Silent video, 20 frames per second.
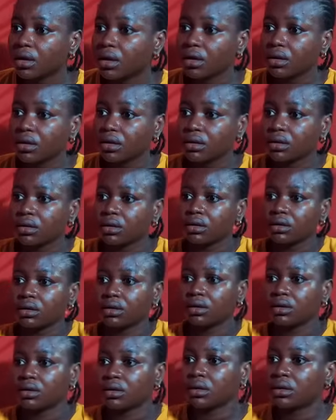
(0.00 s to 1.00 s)
Hey,
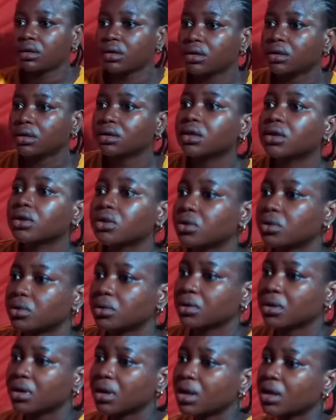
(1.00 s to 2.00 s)
thank
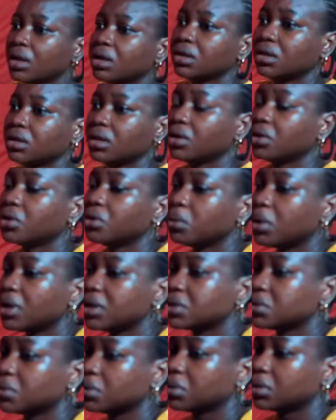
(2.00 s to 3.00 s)
you. Thank you,
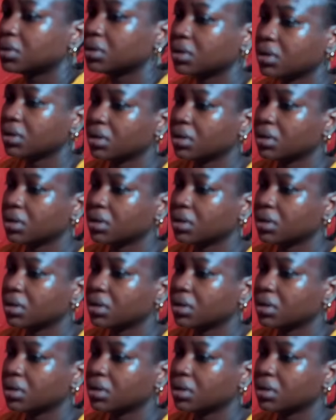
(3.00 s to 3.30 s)
wise one.